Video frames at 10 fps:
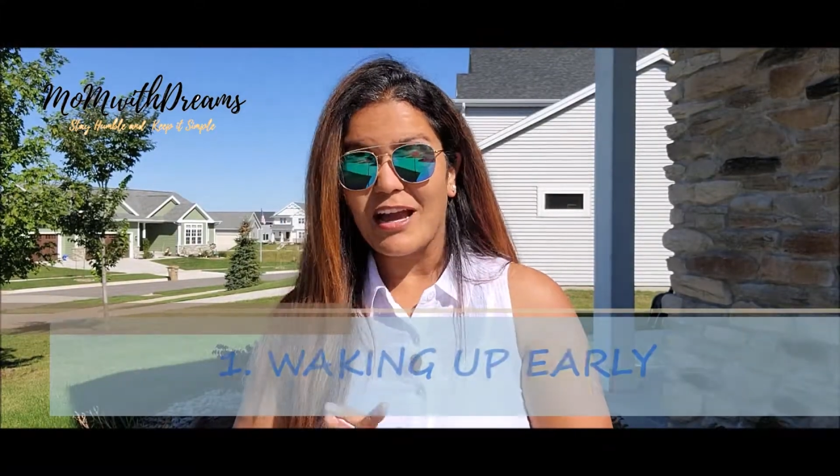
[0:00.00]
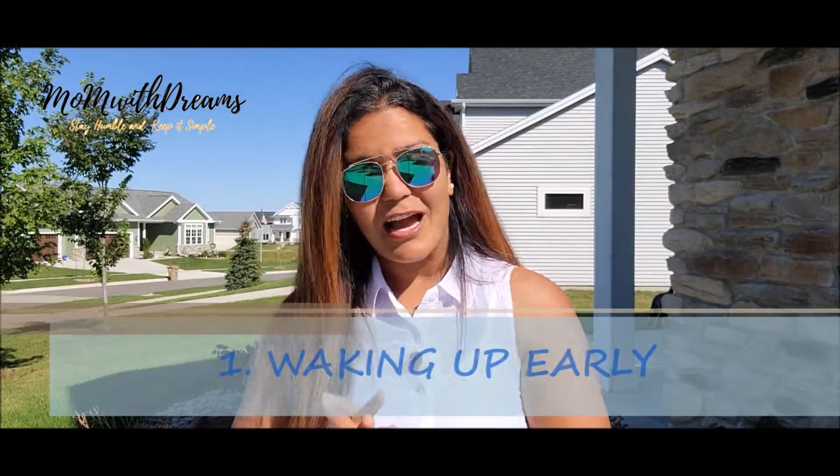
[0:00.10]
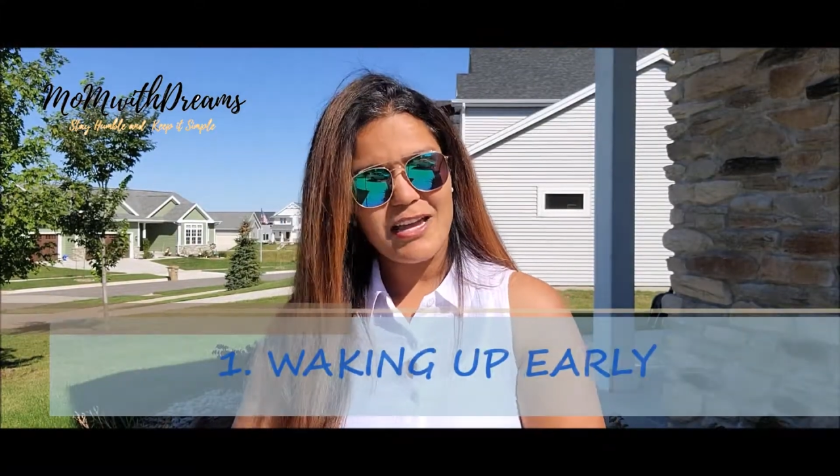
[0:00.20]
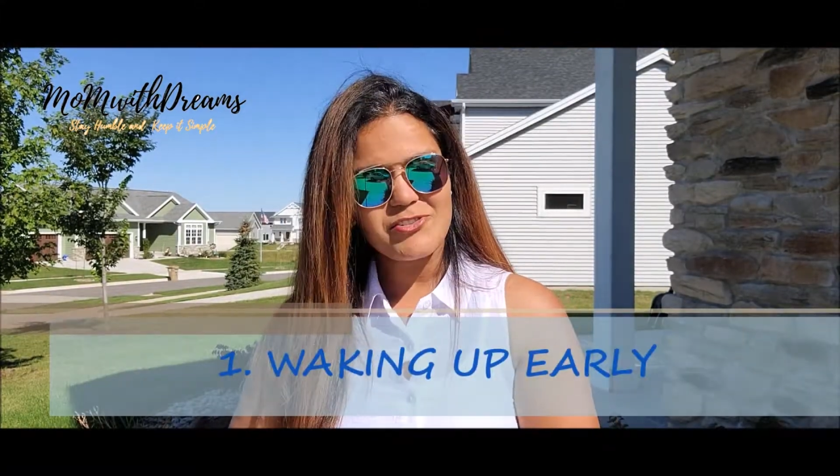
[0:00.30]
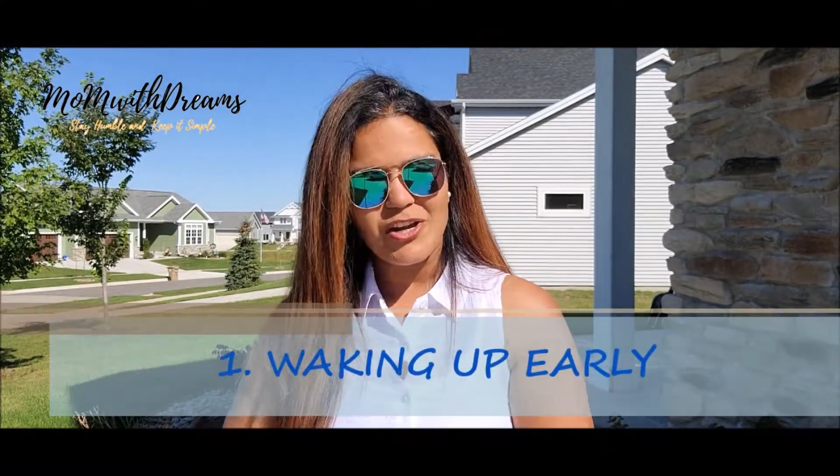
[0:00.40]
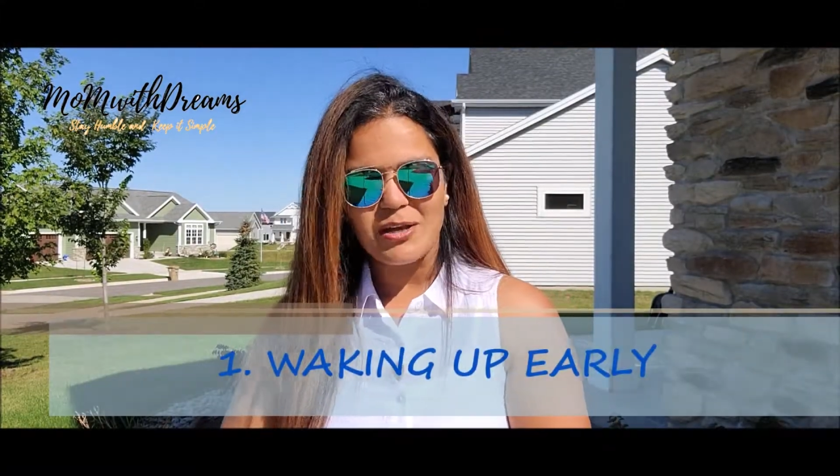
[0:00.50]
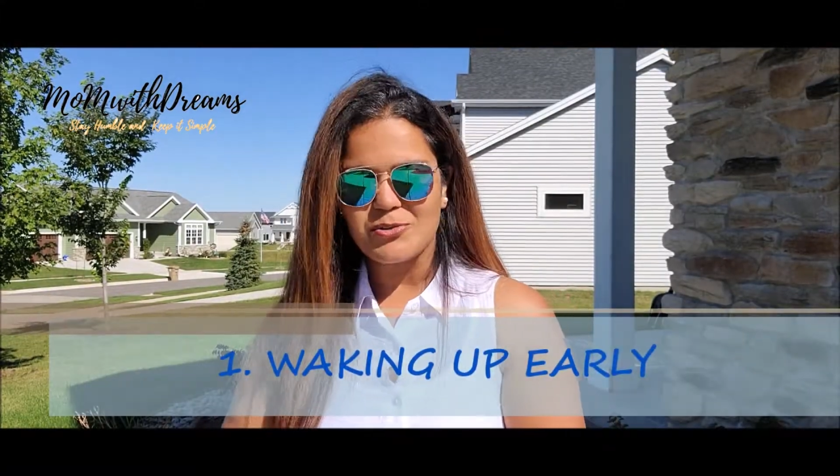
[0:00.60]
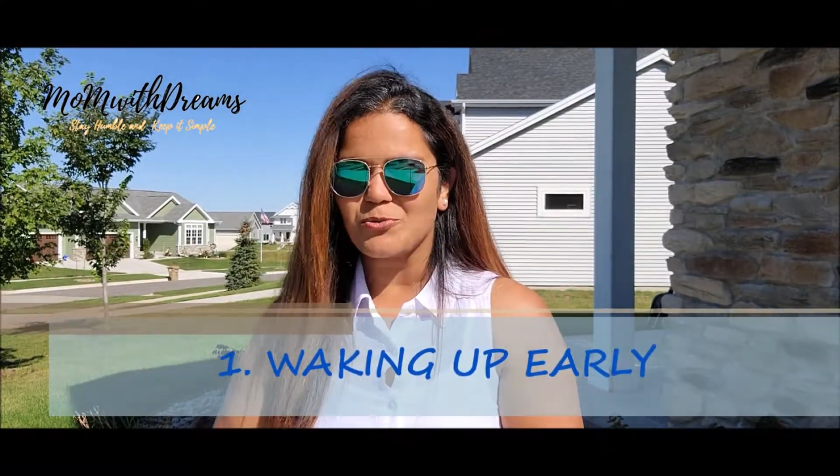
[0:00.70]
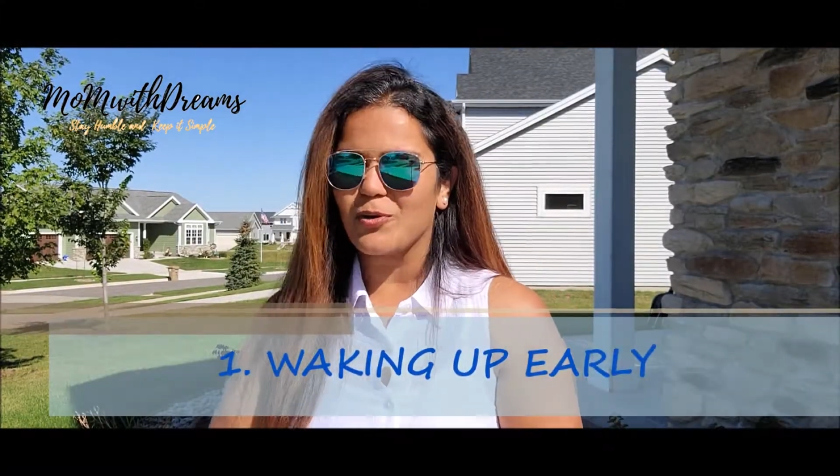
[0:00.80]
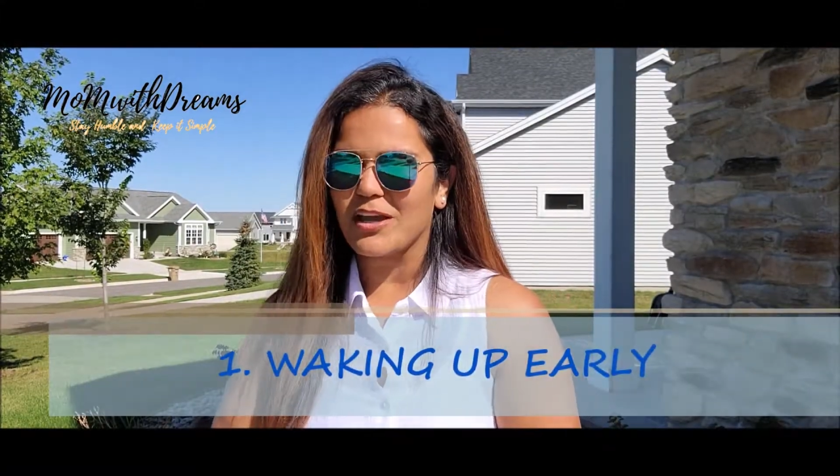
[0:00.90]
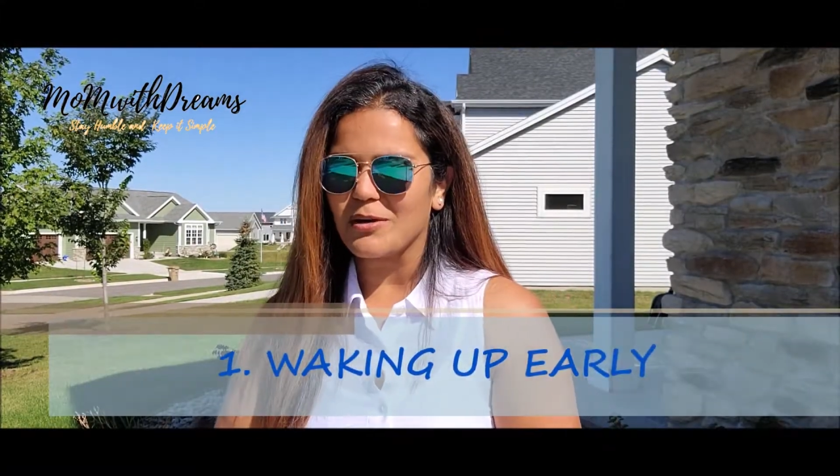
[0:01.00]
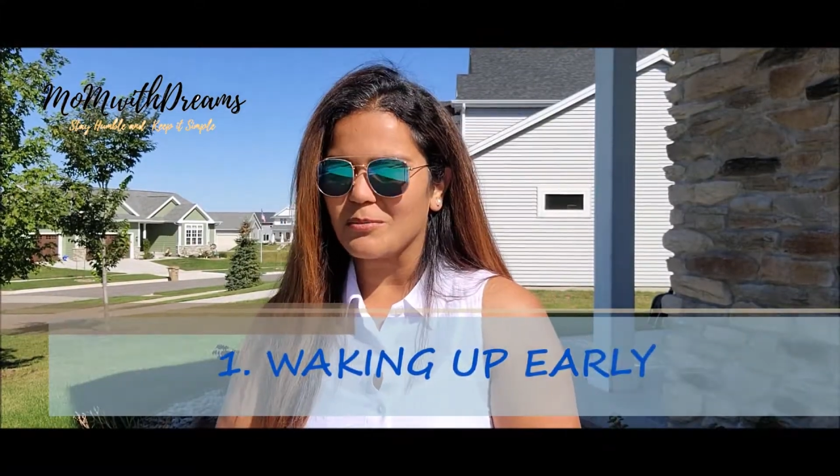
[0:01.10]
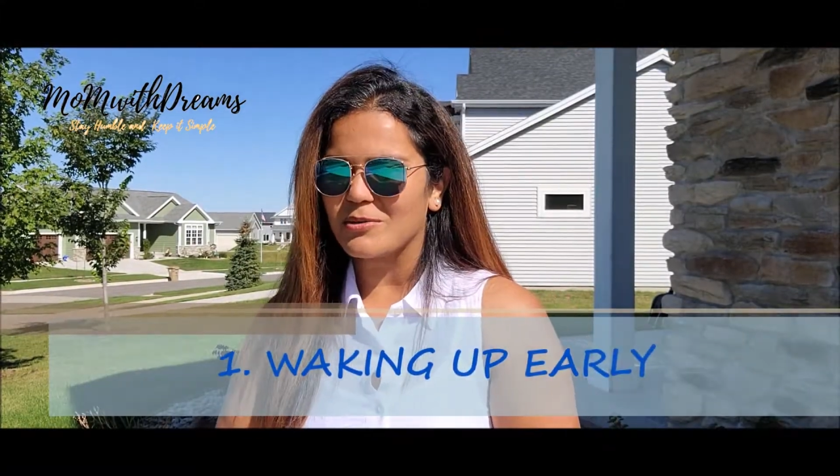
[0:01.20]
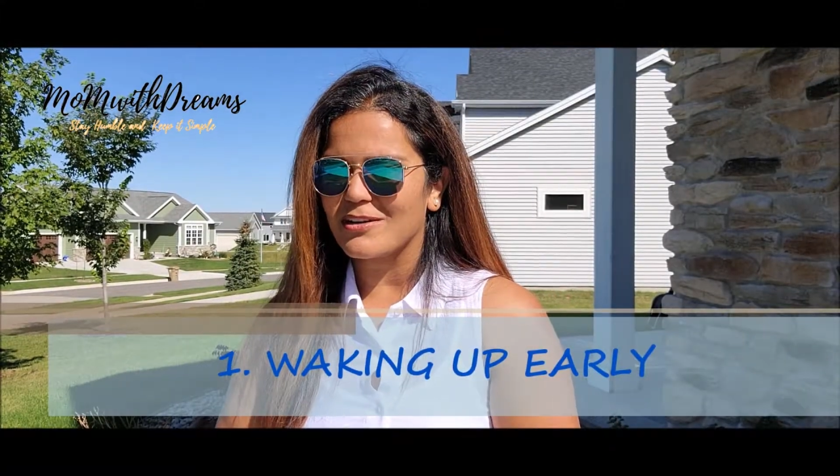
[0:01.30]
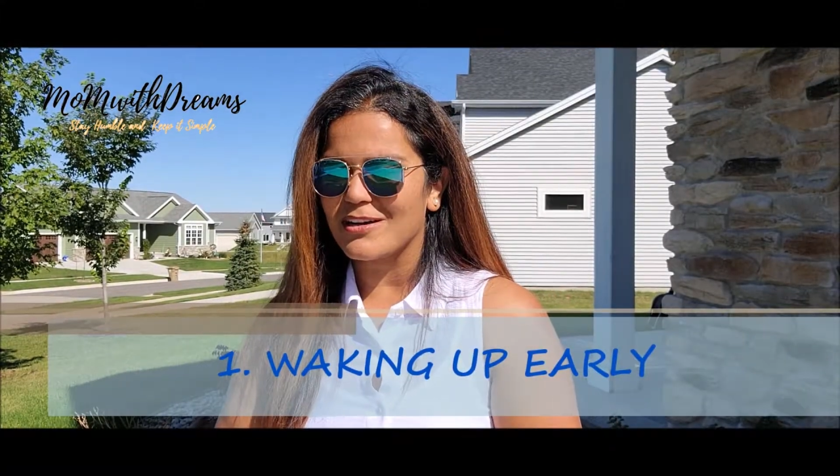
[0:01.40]
I try to wake
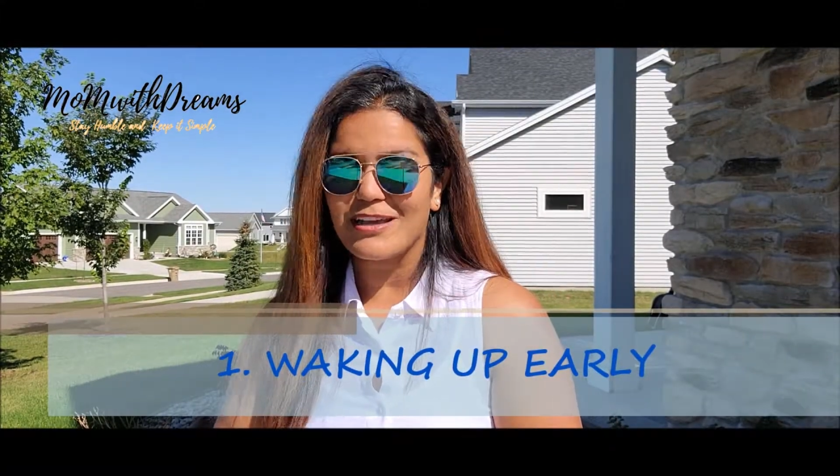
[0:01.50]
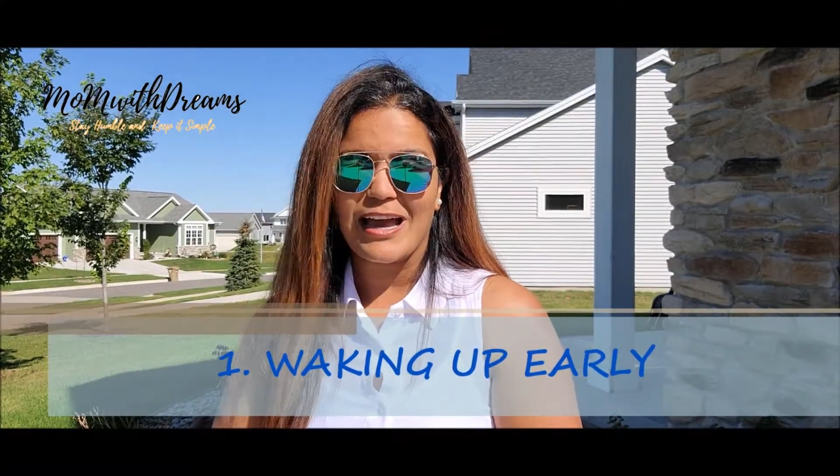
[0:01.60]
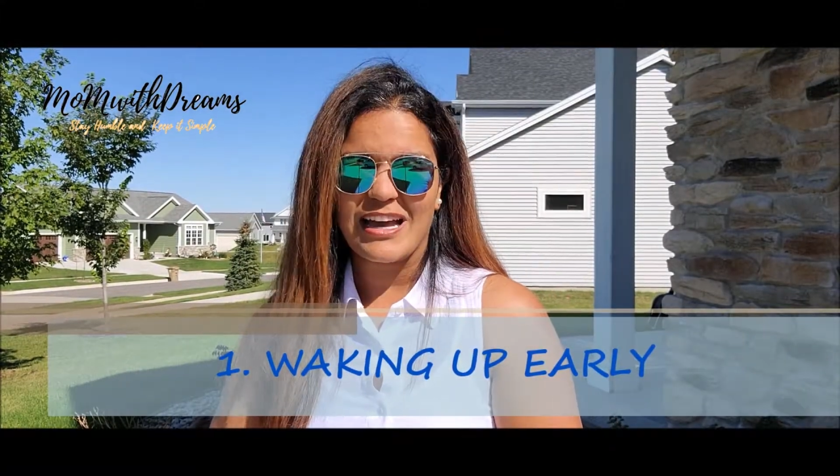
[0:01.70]
up early